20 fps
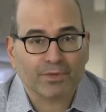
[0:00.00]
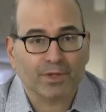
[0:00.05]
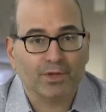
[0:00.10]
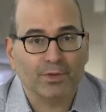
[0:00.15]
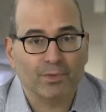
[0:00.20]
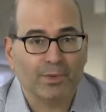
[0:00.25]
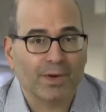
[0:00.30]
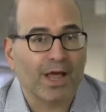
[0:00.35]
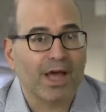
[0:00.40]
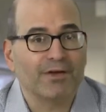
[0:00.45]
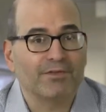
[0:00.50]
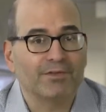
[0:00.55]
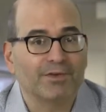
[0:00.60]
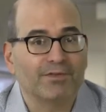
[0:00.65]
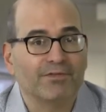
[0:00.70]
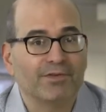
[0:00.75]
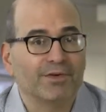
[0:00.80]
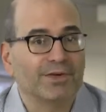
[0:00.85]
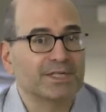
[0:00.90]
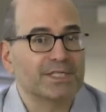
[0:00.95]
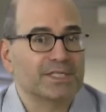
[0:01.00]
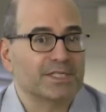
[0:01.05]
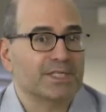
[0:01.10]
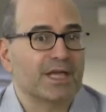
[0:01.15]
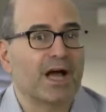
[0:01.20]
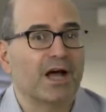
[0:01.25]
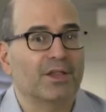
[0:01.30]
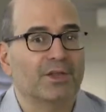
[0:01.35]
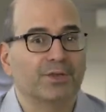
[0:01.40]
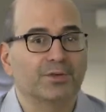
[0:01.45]
You want to have a very
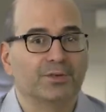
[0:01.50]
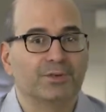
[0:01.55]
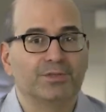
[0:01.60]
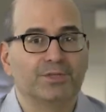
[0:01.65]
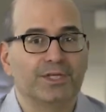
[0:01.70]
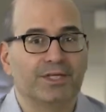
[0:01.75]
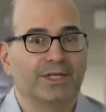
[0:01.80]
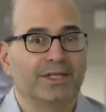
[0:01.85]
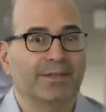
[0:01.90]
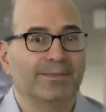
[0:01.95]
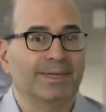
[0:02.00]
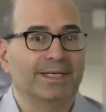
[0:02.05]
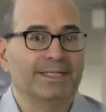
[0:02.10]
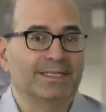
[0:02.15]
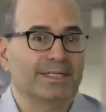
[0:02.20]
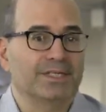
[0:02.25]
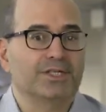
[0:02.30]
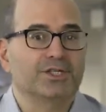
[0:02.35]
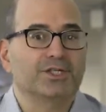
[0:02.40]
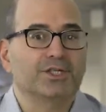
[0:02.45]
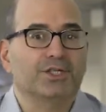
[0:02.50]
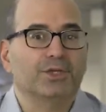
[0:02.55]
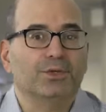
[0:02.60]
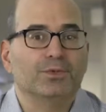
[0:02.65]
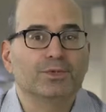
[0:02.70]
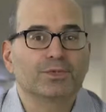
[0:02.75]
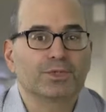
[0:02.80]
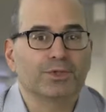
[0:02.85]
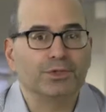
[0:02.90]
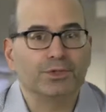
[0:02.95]
solid routine that makes sense to
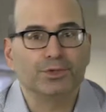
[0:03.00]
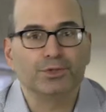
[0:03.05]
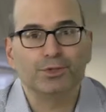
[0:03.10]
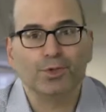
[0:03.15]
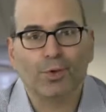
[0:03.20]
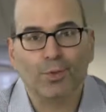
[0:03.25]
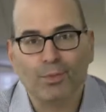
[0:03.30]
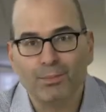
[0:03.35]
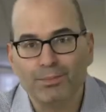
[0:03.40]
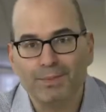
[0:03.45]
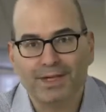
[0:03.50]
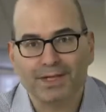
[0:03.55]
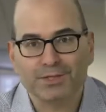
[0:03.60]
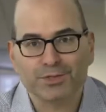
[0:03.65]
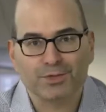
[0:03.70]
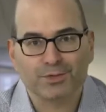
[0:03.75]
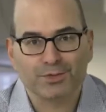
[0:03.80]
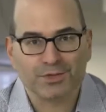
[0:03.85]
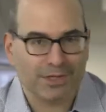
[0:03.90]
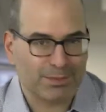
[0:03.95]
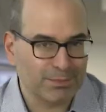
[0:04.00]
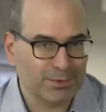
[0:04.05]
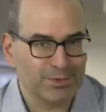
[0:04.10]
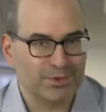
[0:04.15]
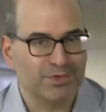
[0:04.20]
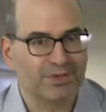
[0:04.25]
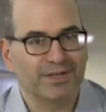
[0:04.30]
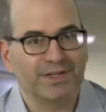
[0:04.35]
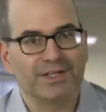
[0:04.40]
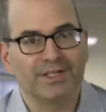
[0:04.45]
you so you don't miss those
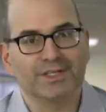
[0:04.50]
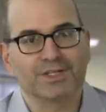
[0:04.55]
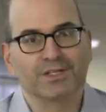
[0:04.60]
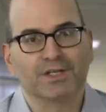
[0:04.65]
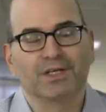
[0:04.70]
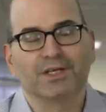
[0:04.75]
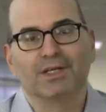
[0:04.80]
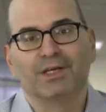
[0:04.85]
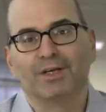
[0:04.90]
opportunities